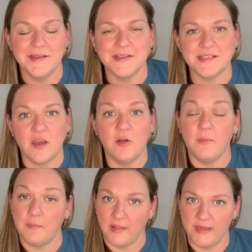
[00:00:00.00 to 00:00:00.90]
So
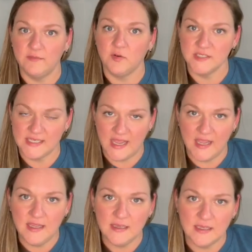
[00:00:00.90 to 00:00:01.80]
my plan for
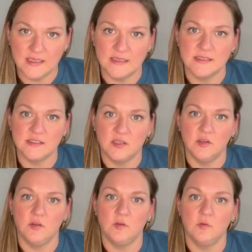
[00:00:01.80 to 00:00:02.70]
today is
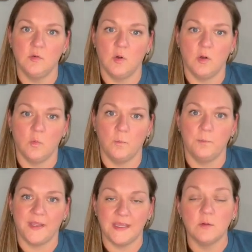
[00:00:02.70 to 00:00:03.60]
to
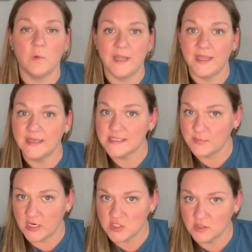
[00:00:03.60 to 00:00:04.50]
begin weaning his
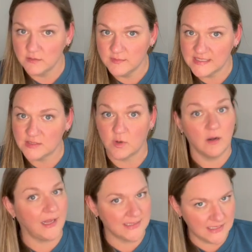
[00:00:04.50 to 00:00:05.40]
pressure since we're
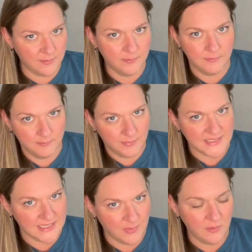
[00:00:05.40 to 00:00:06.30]
on
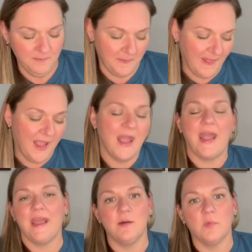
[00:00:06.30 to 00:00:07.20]
ACPC mode.
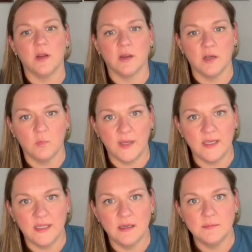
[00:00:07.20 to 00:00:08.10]
And we're going to wean
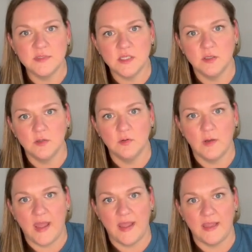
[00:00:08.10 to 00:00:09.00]
him to
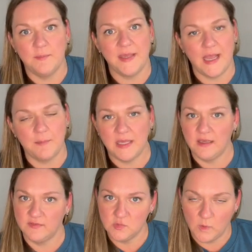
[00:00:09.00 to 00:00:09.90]
a PIP
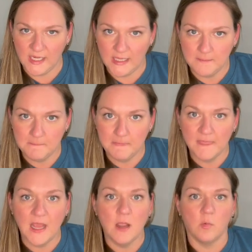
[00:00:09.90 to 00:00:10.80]
of 20.
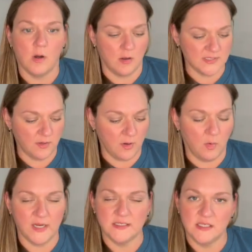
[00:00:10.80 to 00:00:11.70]
We're also
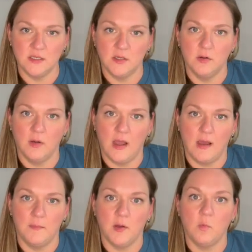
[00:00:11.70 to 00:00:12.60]
going to
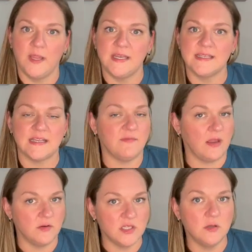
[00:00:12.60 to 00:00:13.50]
wean his
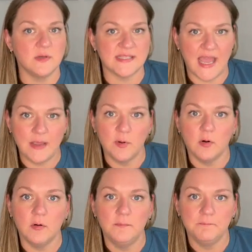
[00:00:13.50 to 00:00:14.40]
FiO2 as
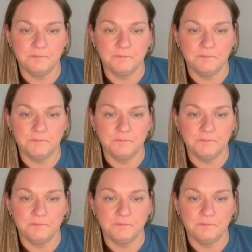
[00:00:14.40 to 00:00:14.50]
able,